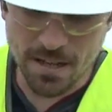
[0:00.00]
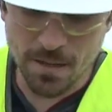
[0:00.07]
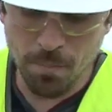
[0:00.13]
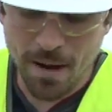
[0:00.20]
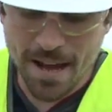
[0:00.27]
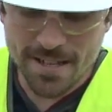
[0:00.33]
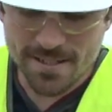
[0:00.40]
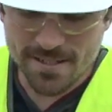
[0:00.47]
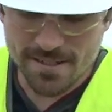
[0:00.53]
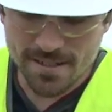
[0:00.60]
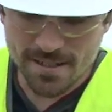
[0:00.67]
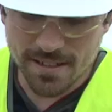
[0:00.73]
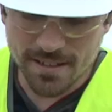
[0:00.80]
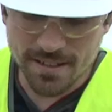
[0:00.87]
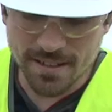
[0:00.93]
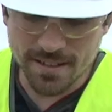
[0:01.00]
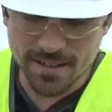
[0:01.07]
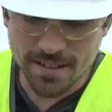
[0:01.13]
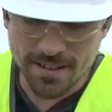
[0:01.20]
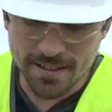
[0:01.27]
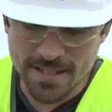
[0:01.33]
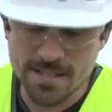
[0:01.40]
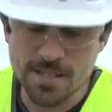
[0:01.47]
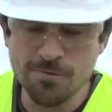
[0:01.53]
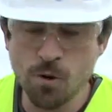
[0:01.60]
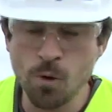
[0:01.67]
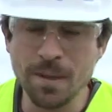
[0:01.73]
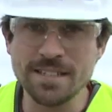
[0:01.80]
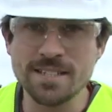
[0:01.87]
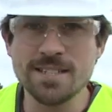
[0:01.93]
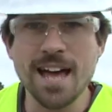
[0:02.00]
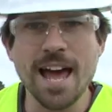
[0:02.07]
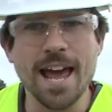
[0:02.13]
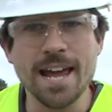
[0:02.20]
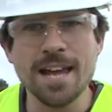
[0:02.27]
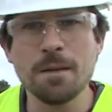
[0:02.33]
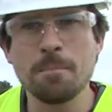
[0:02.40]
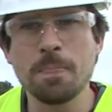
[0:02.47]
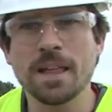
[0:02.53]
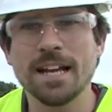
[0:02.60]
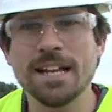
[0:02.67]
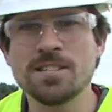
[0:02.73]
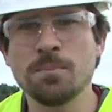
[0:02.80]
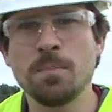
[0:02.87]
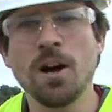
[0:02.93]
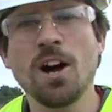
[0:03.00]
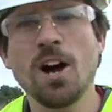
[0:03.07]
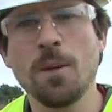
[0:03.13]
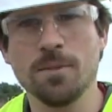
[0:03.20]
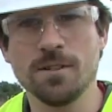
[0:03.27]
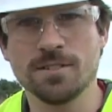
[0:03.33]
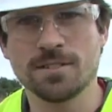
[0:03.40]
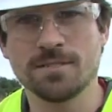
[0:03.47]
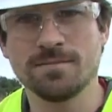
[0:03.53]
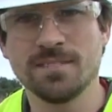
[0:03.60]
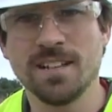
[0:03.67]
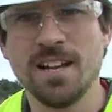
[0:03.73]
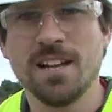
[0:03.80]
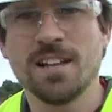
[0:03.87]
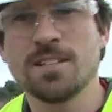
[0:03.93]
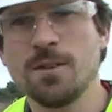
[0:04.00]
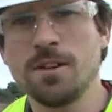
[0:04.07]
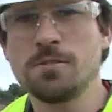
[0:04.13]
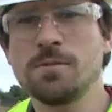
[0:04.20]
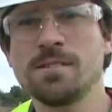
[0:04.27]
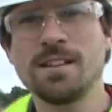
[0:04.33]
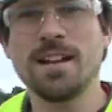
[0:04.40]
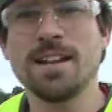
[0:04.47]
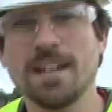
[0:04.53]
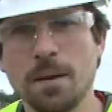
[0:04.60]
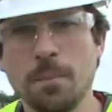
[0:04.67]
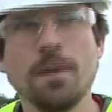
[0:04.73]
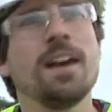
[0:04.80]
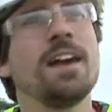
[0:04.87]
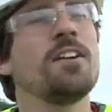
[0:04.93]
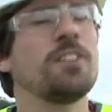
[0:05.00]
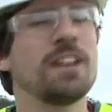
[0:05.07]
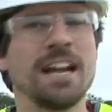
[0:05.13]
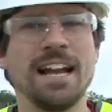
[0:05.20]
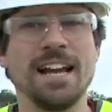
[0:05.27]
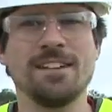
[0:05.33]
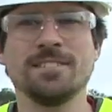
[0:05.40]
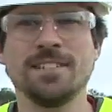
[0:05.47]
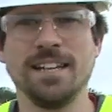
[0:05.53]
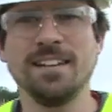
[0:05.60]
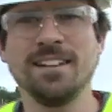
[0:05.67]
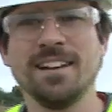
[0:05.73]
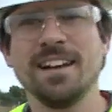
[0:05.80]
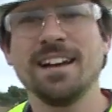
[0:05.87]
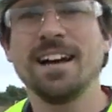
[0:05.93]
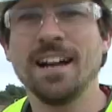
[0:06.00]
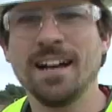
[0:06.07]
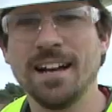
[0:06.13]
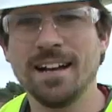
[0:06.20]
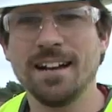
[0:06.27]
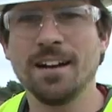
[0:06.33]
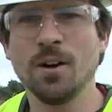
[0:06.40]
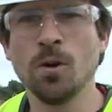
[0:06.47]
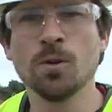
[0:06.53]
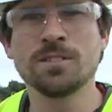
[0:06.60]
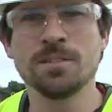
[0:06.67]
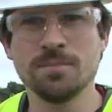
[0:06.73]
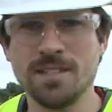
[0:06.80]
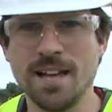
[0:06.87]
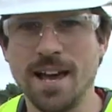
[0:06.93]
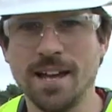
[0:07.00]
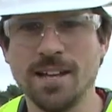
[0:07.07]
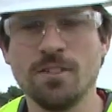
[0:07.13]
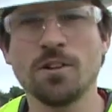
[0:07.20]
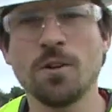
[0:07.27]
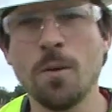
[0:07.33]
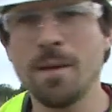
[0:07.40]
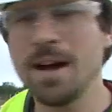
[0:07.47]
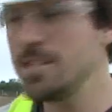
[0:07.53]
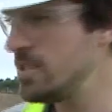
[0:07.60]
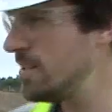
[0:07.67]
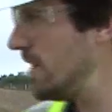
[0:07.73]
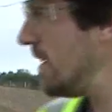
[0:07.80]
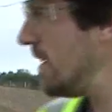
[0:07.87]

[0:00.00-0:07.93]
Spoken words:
Now, the place that this is forming today is the Bahamas. So as we're standing up here on a cloudy autumn day, you've got to imagine